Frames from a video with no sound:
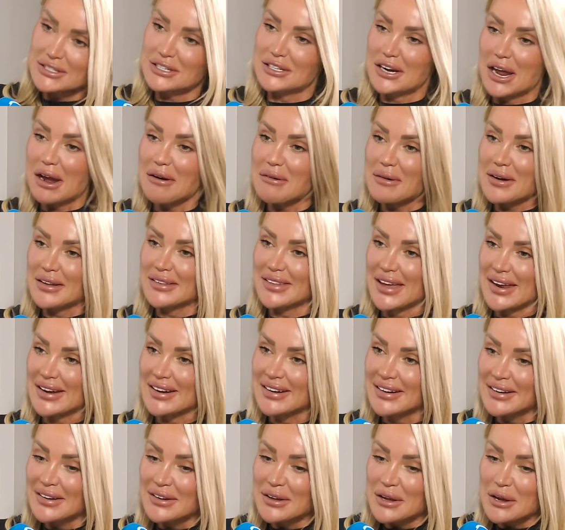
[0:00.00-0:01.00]
You know? And then
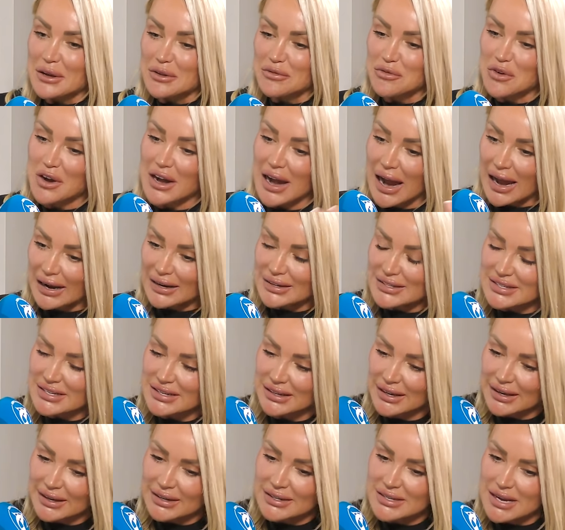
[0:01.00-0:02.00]
reality
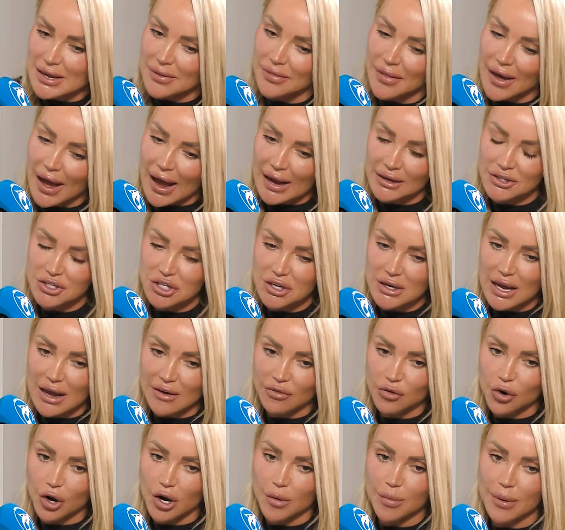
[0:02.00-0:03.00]
kicked in that actually
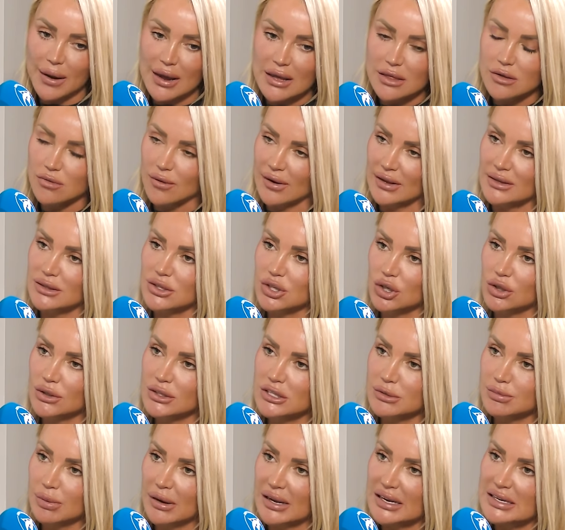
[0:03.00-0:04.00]
I've got to pay the rent on
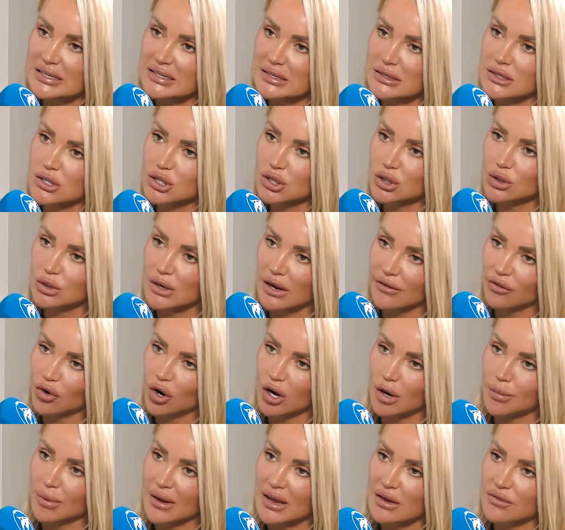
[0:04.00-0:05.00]
this place and soon I've got
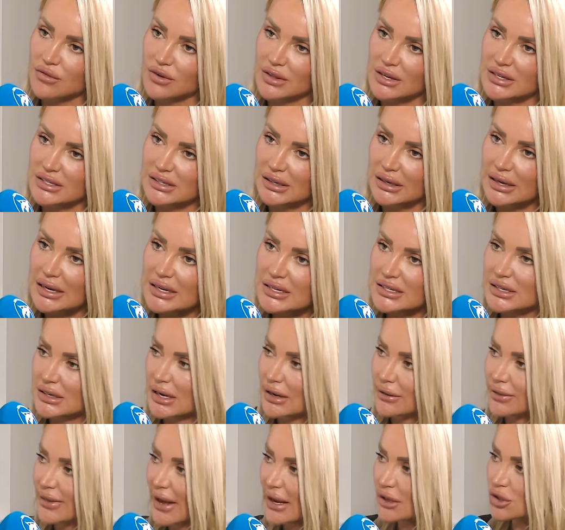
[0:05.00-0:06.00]
to pay for this lease and
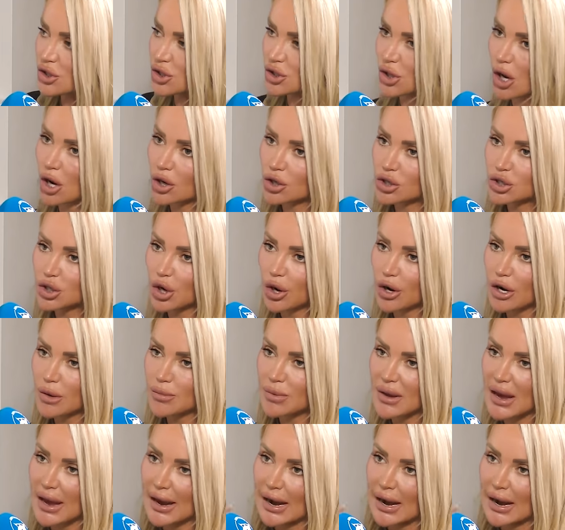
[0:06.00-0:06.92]
that stock's got to be.